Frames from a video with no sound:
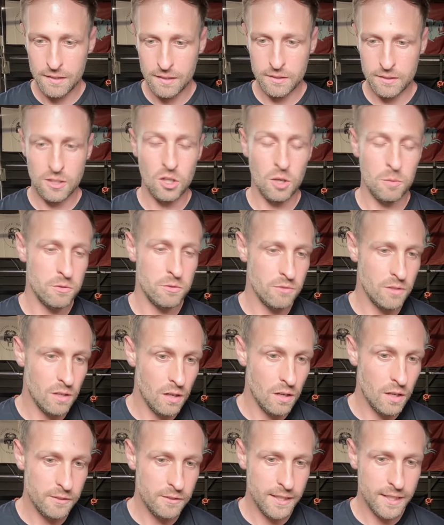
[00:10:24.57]
the
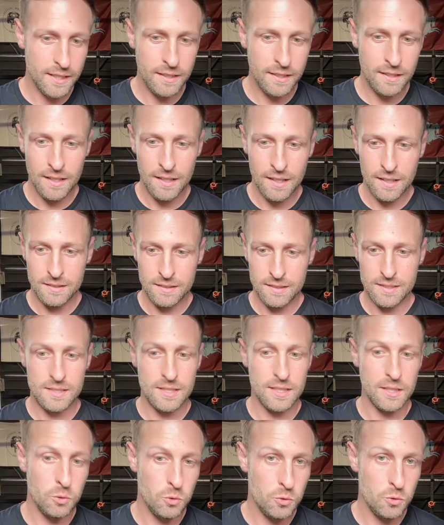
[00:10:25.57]
camaraderie, the
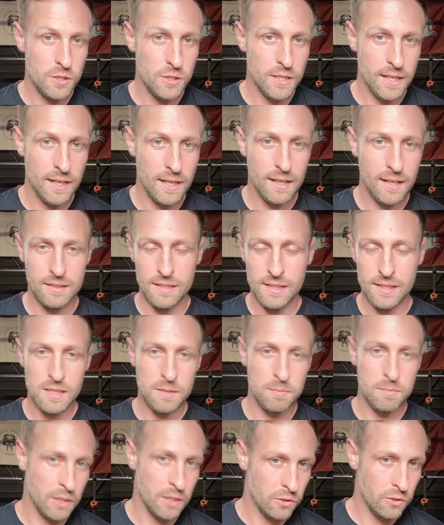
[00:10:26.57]
skills you get, the
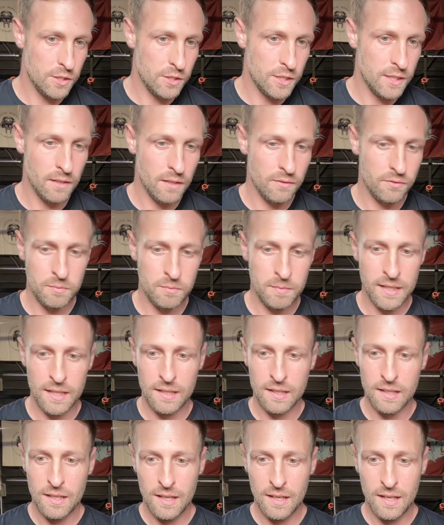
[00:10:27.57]
experience you get from
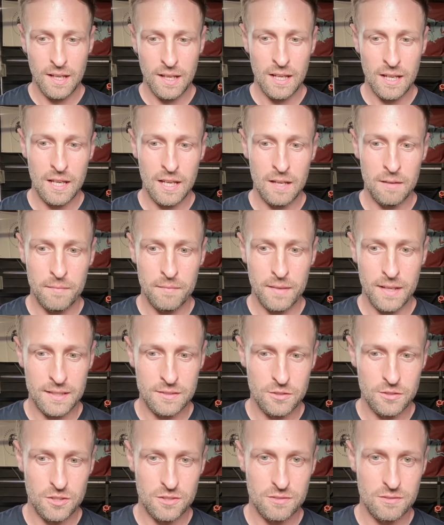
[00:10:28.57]
it, um,
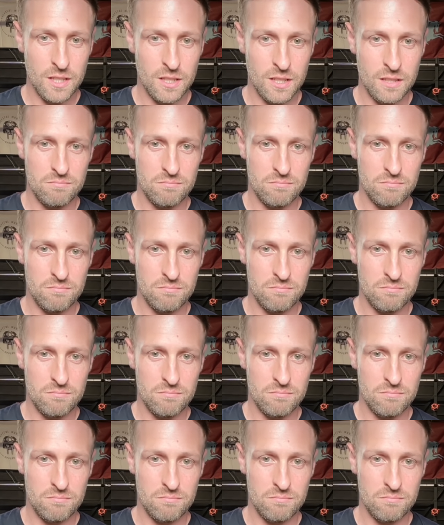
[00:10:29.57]
and just